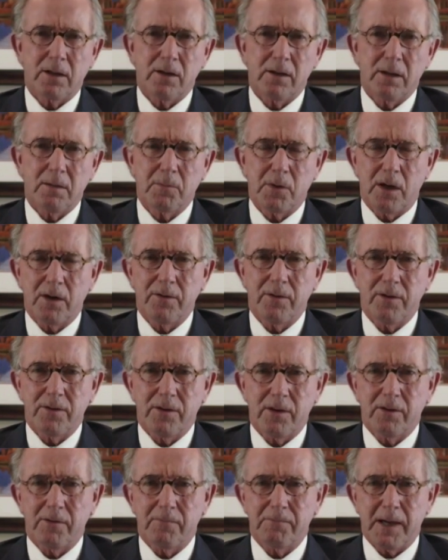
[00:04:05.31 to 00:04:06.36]
on them other
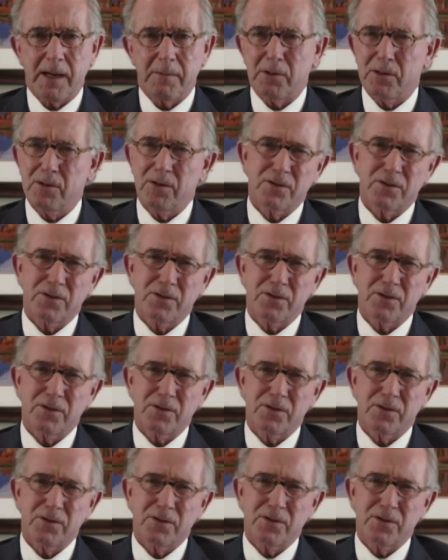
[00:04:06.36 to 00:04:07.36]
than the fact because there's a lot of